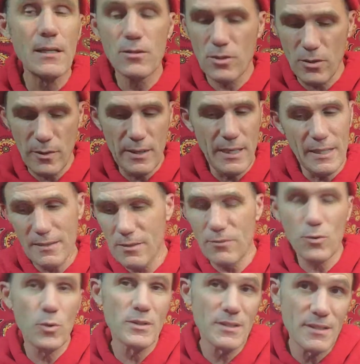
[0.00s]
So the nets, of
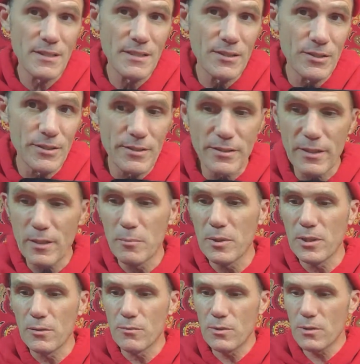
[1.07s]
course, is easier to see the
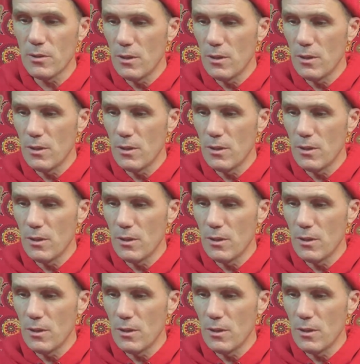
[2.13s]
balloons.